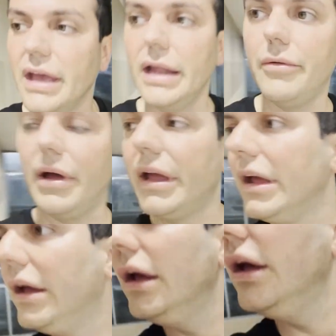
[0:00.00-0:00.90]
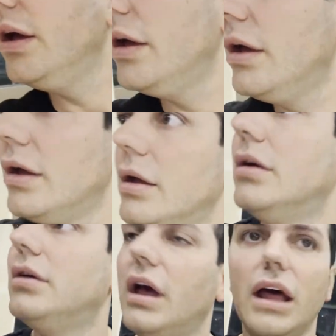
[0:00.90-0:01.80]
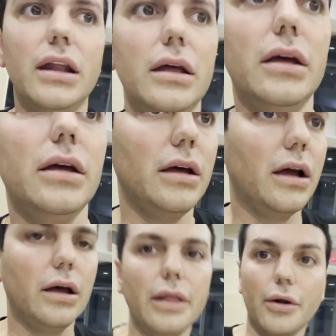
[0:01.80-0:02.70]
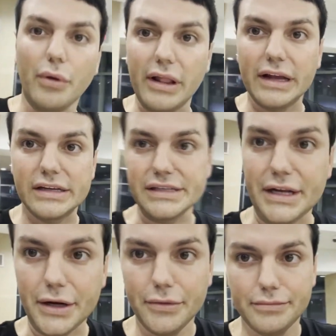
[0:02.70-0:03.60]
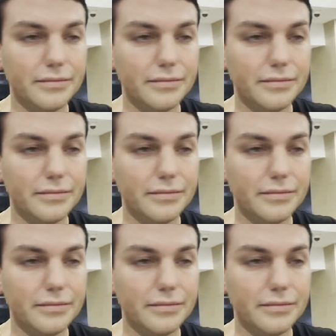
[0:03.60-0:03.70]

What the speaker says: Anyway, had a good little run in the casino.